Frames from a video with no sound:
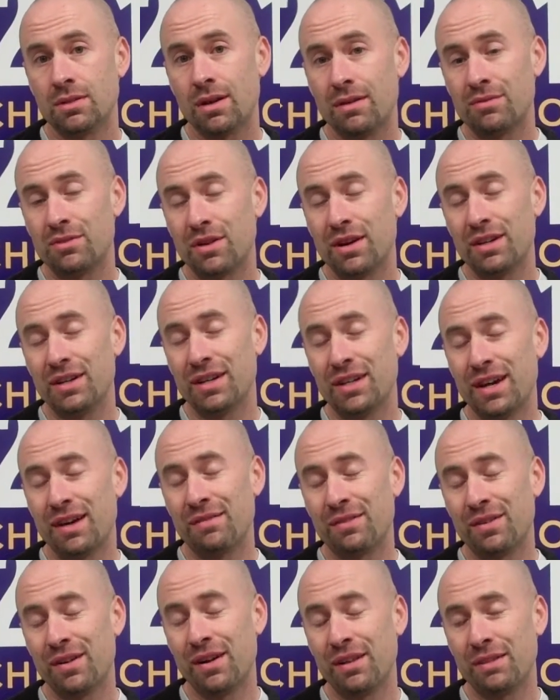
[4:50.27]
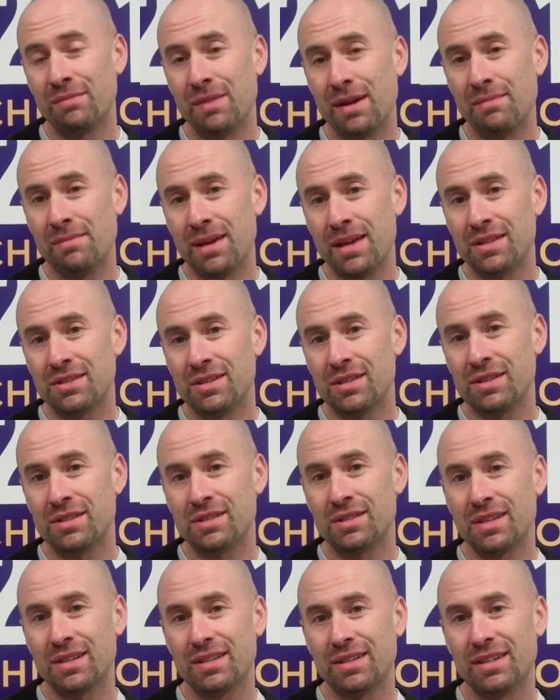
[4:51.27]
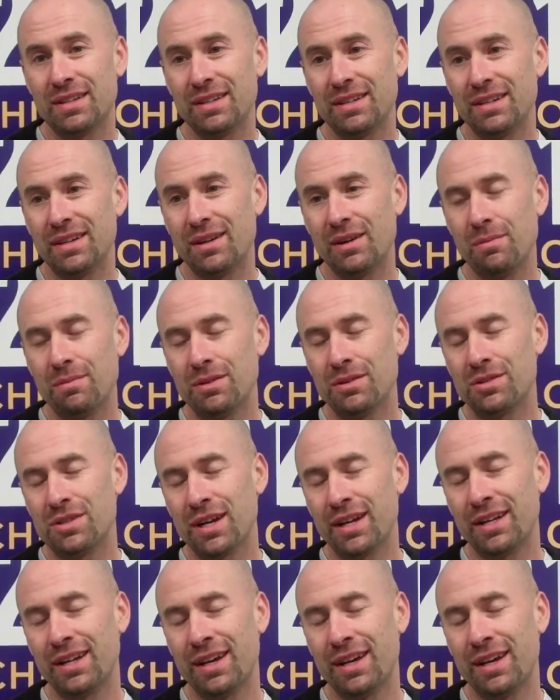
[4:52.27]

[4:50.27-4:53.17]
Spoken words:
so I'm trying to cover all of my bases, and hope you'll check